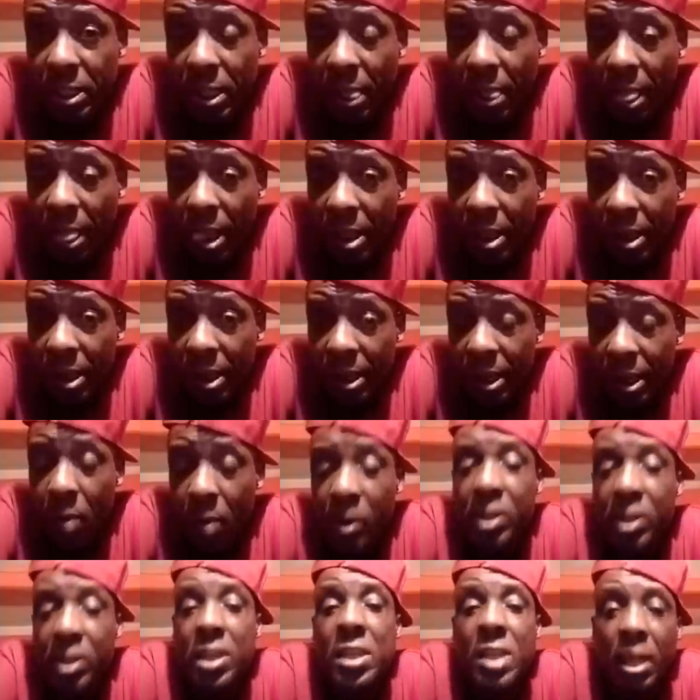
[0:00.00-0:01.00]
Mm-hmm. I
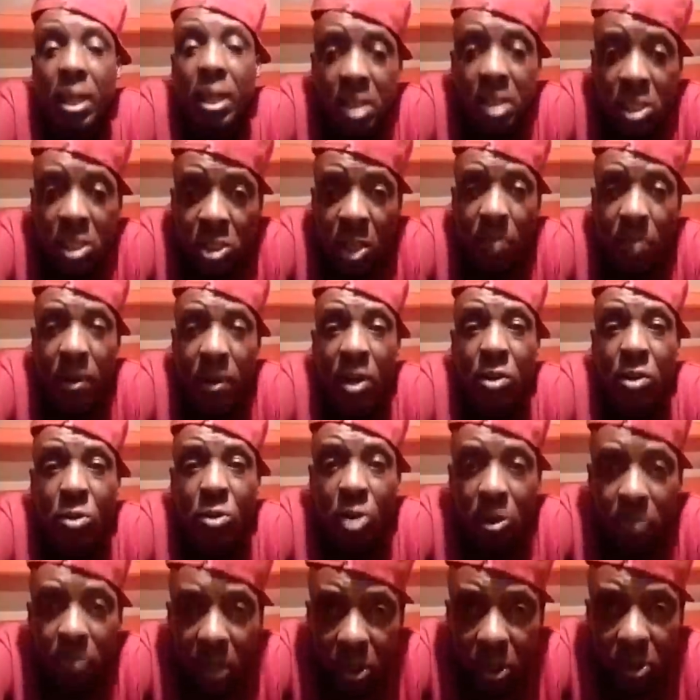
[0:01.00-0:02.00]
will need that Ninjaman
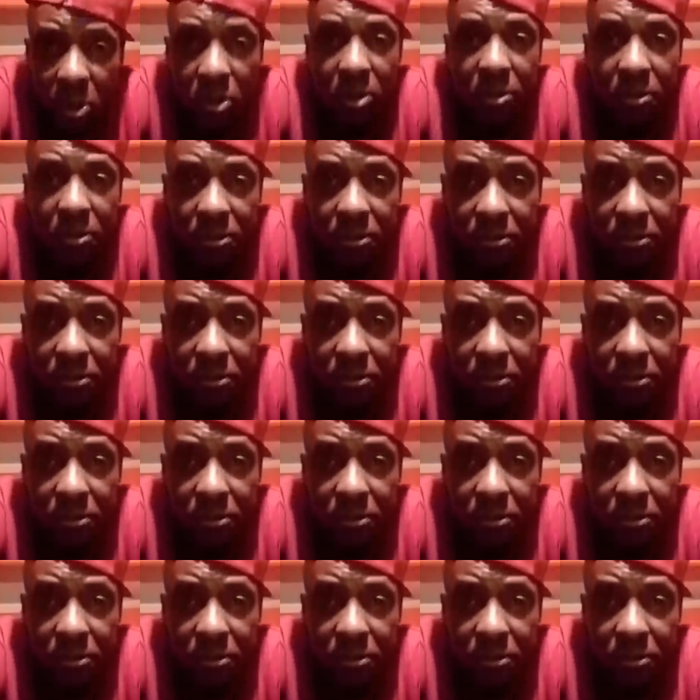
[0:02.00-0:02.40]
run me down.